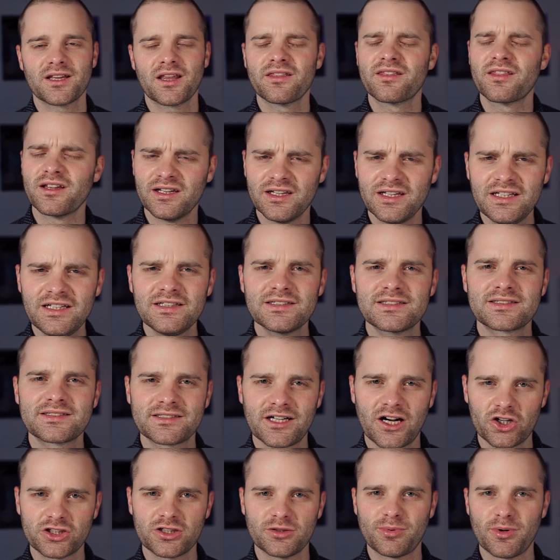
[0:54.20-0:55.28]
the lean
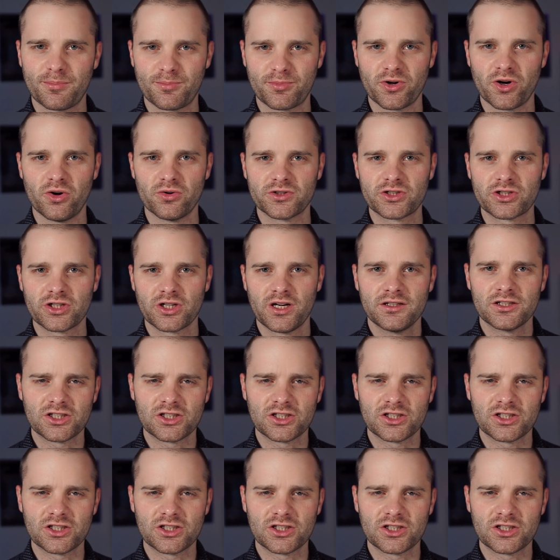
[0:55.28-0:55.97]
startup approach